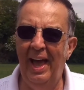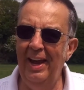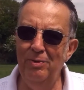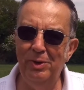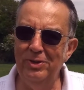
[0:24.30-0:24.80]

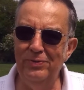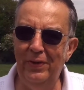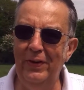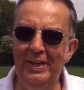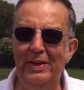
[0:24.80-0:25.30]
and it wasn't
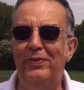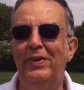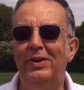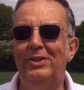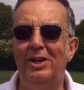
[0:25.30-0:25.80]
very
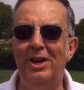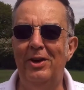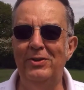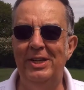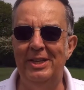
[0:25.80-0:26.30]
difficult to
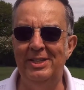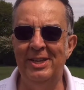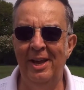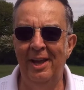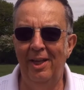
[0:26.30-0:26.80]

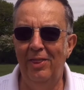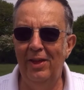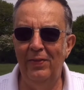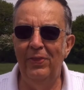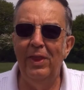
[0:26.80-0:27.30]
notice
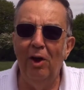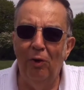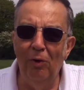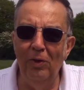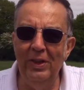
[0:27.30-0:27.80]
that
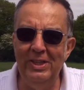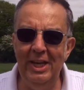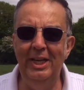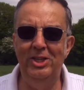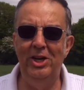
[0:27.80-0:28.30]
all the
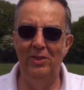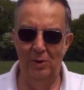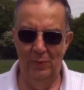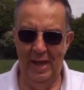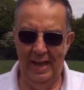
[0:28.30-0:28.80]
teaching
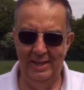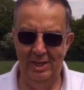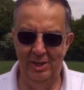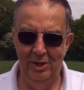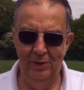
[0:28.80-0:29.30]
that we had
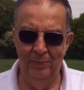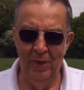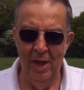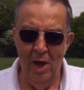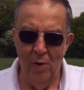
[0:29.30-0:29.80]
to do
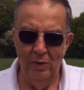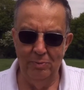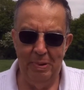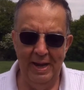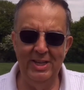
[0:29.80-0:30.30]

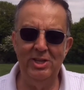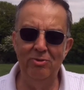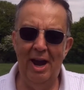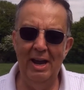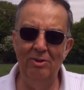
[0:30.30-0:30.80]
was based
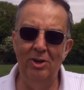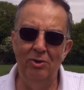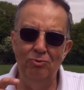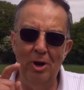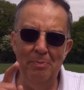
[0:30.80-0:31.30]
around
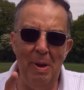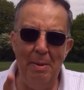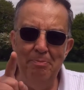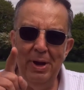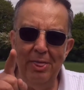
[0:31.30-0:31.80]

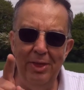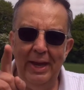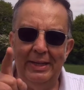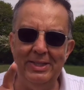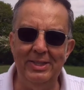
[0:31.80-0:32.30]
remember
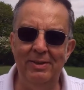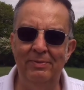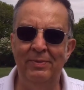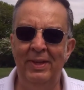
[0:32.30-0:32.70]
this